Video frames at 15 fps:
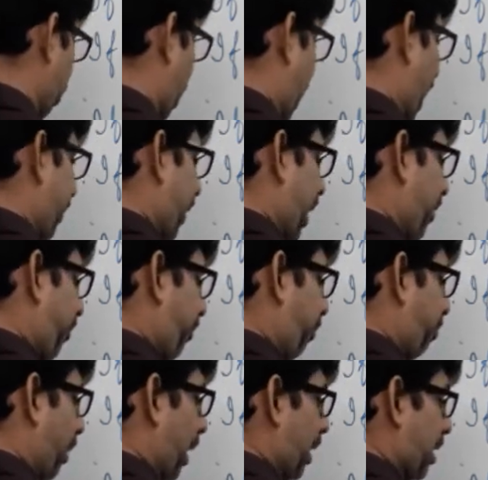So I have
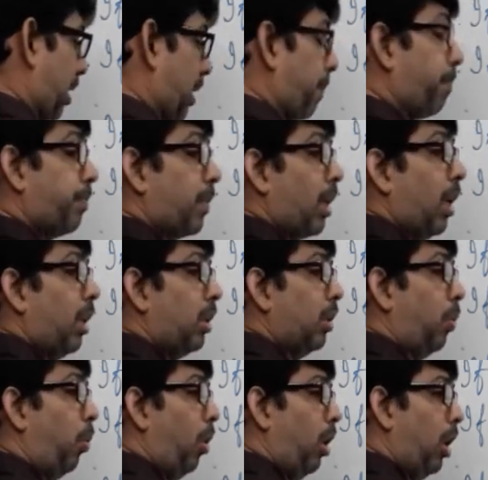if plus
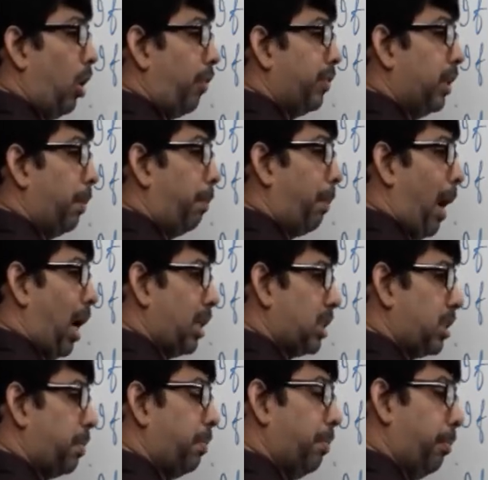the word of the
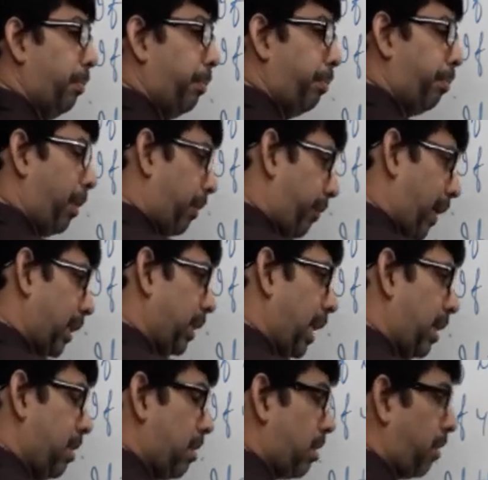past perfect
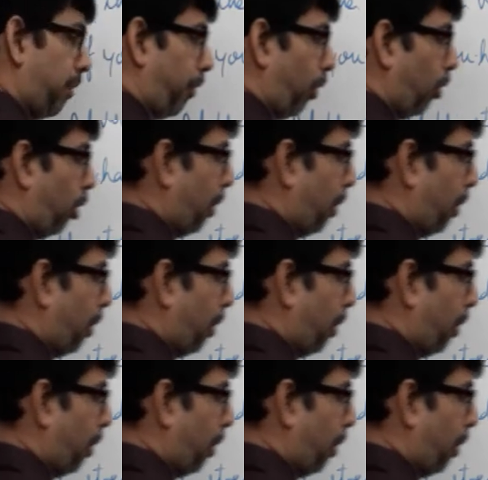tense followed